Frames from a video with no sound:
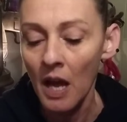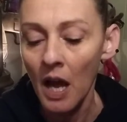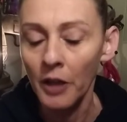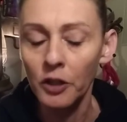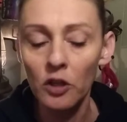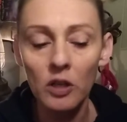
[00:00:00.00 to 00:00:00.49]

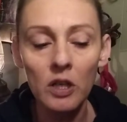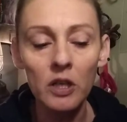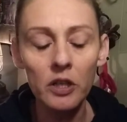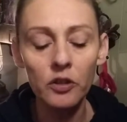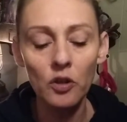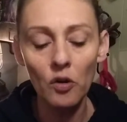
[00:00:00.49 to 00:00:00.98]

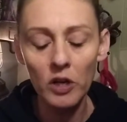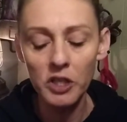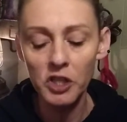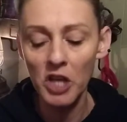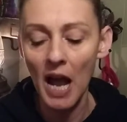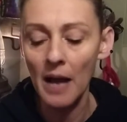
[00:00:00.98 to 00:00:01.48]
Your
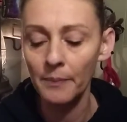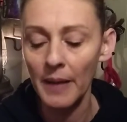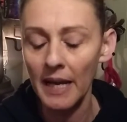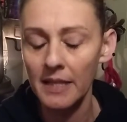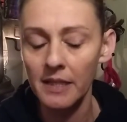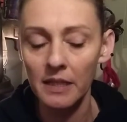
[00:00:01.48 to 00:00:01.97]
job
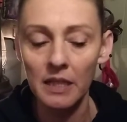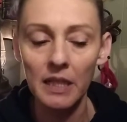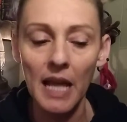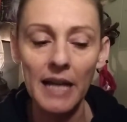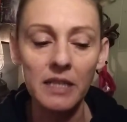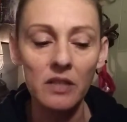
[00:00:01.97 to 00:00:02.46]
as a
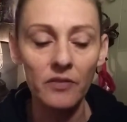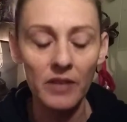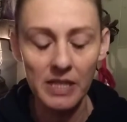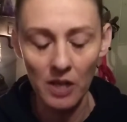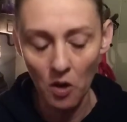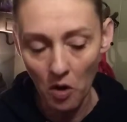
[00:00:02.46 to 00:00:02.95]
collective,
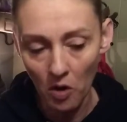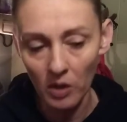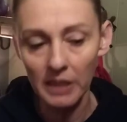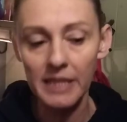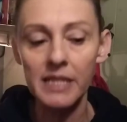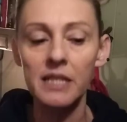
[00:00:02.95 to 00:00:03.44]
as a
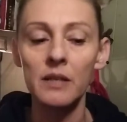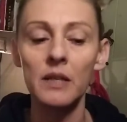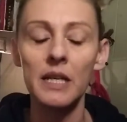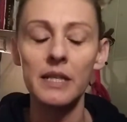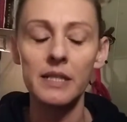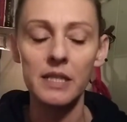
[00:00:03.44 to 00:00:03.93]
whole, is
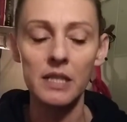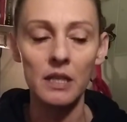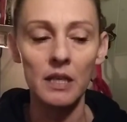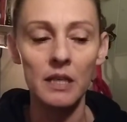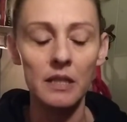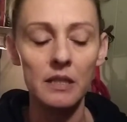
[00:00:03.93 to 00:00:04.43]

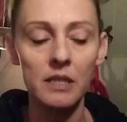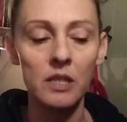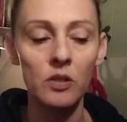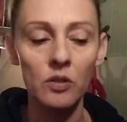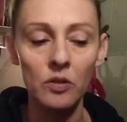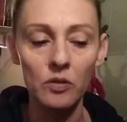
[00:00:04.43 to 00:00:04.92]

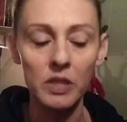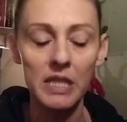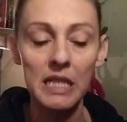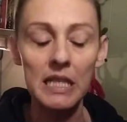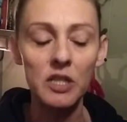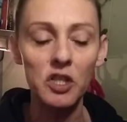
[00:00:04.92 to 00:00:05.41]
to
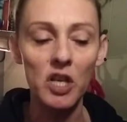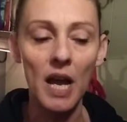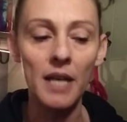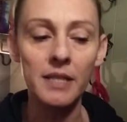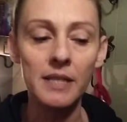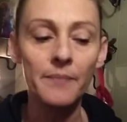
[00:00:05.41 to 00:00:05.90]
teach
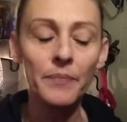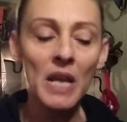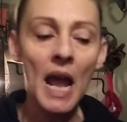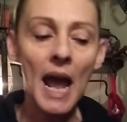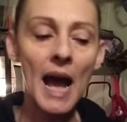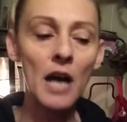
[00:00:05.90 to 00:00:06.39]
us
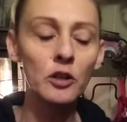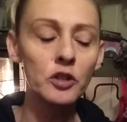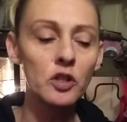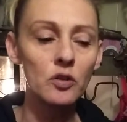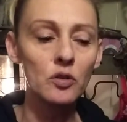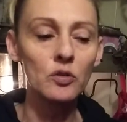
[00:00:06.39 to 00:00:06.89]
how
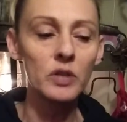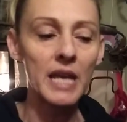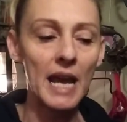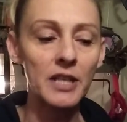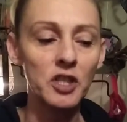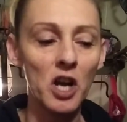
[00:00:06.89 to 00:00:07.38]
to
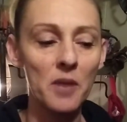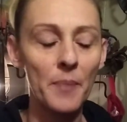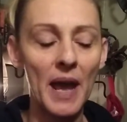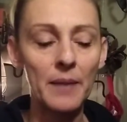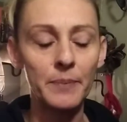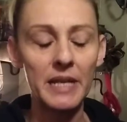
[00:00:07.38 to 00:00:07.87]
catch our
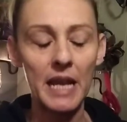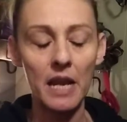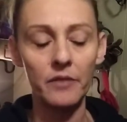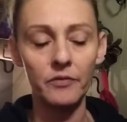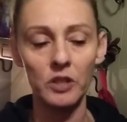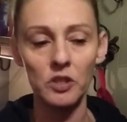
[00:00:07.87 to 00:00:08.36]
bad
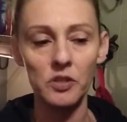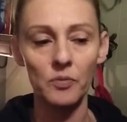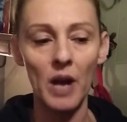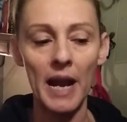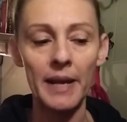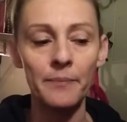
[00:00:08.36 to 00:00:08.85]
behaviors,
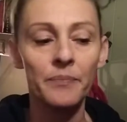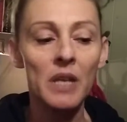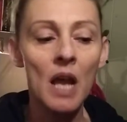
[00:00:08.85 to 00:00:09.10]
right?